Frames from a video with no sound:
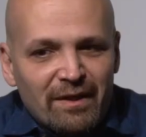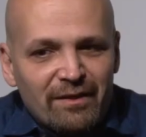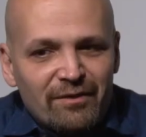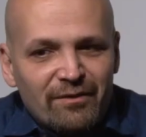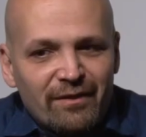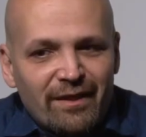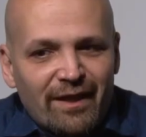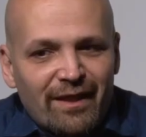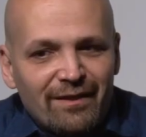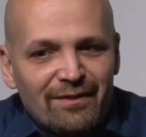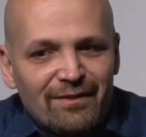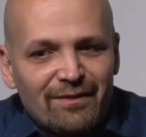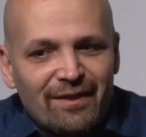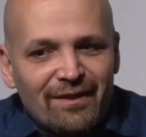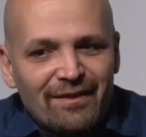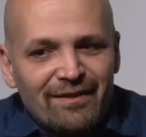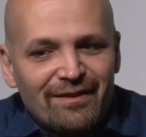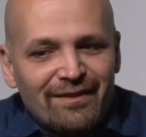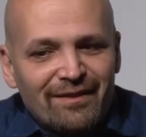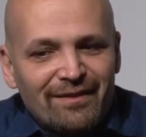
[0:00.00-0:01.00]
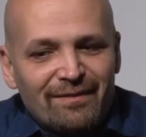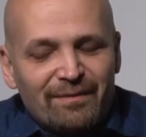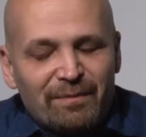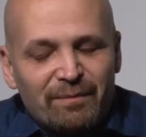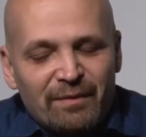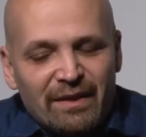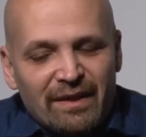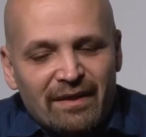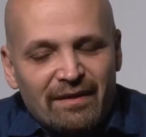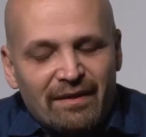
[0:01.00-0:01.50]
Actually, I started
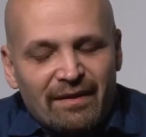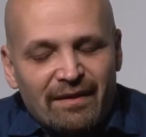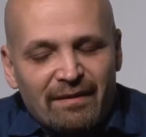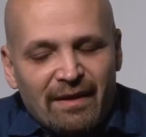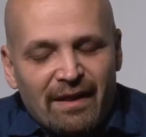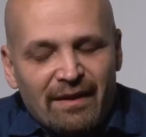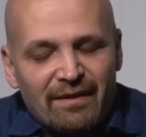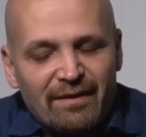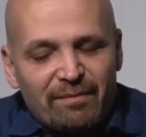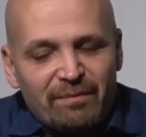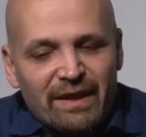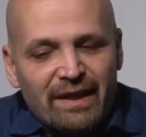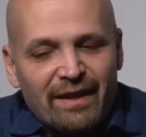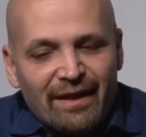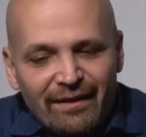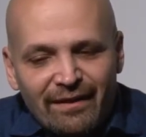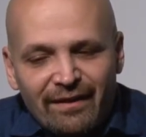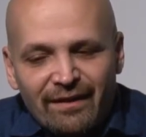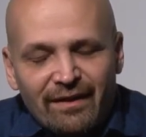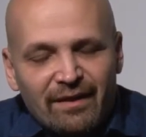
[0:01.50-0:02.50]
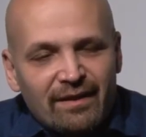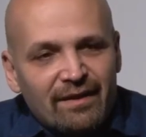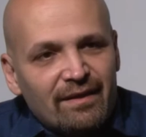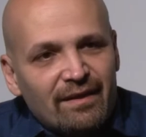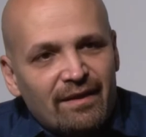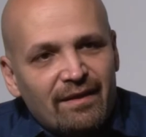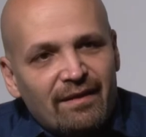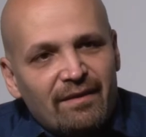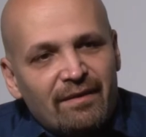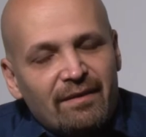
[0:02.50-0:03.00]
uh, at the beginning
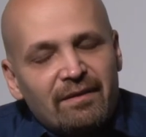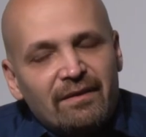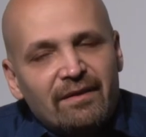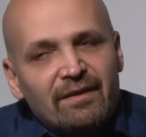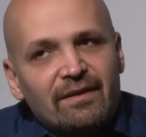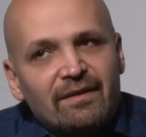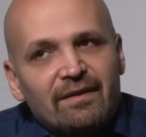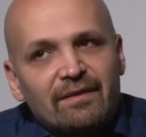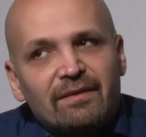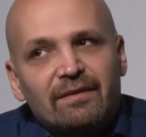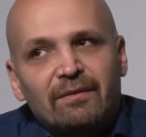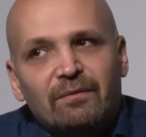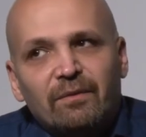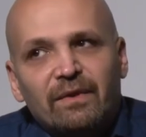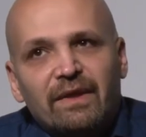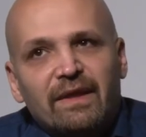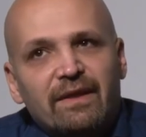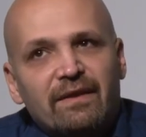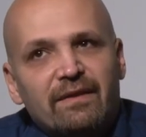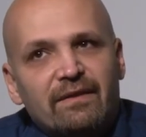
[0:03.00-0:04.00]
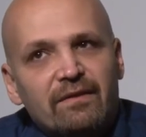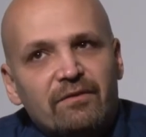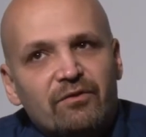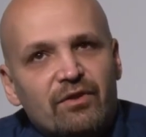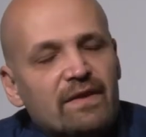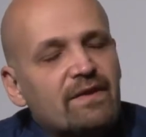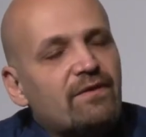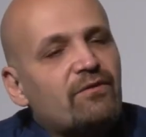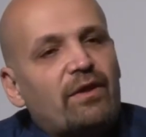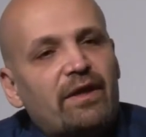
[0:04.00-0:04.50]
uh, with
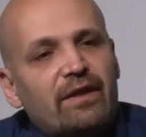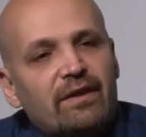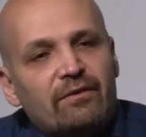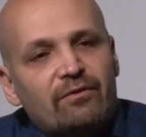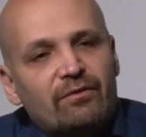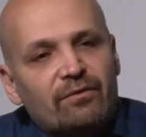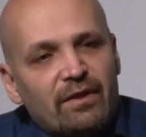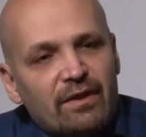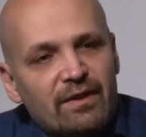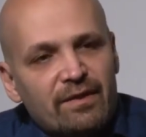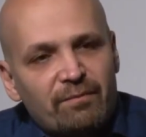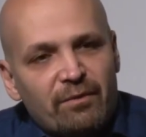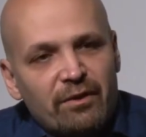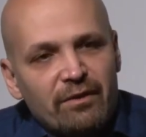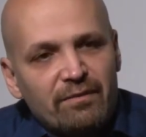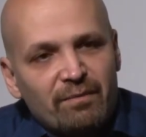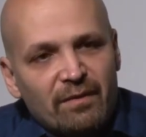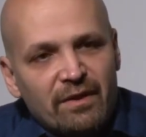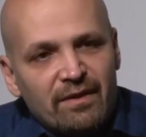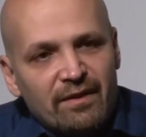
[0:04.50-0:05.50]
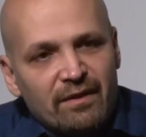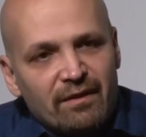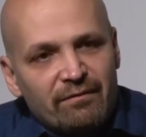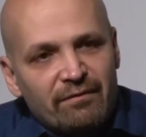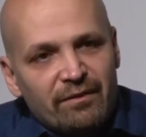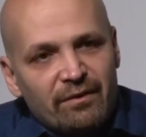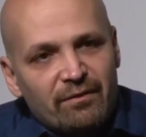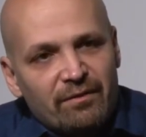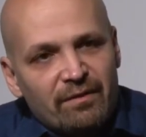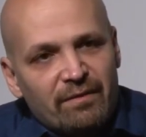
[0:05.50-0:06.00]
just trying to express
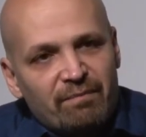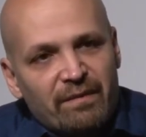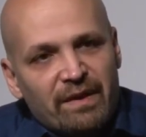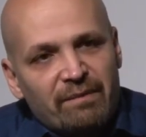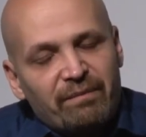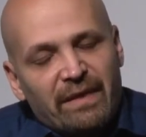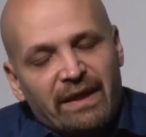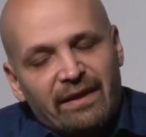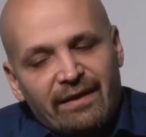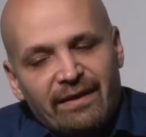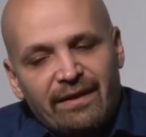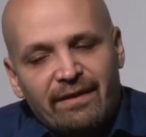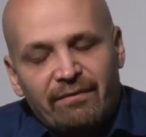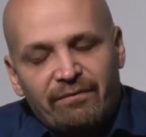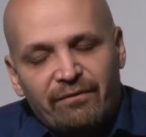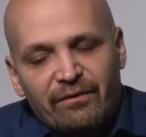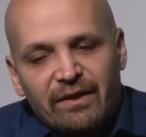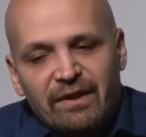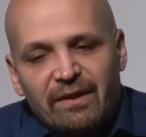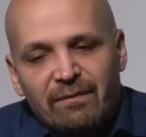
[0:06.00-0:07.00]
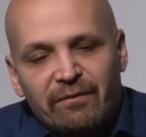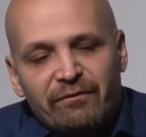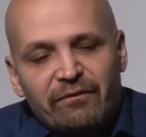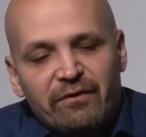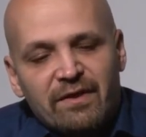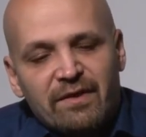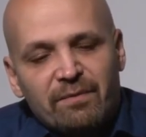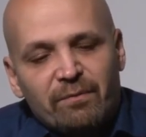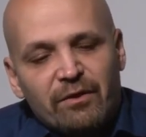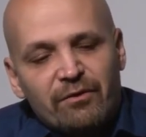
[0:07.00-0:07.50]
myself. It was mainly freedom of
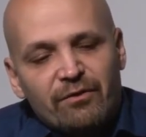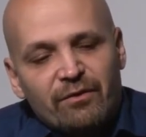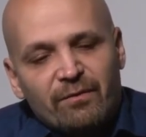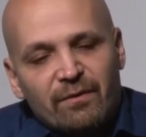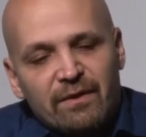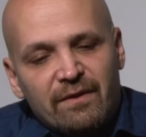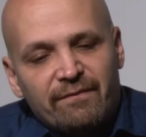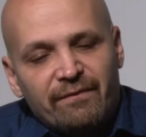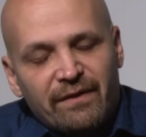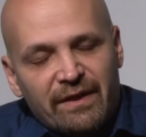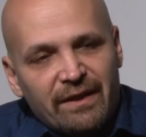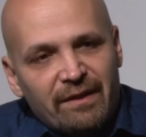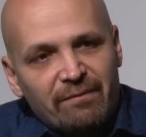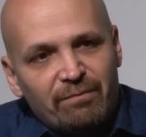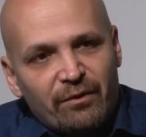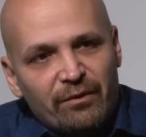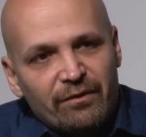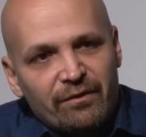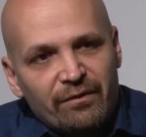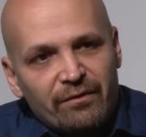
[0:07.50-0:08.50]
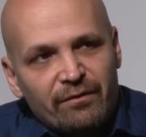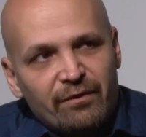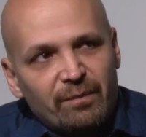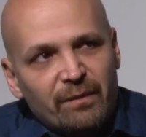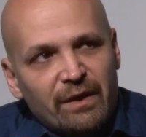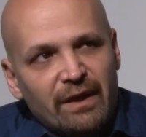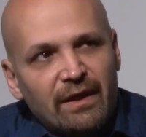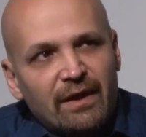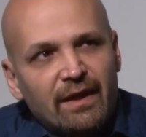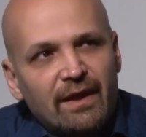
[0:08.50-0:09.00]
expression was very important to
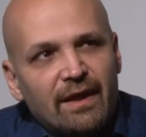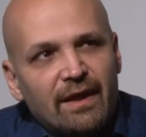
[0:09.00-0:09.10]
me.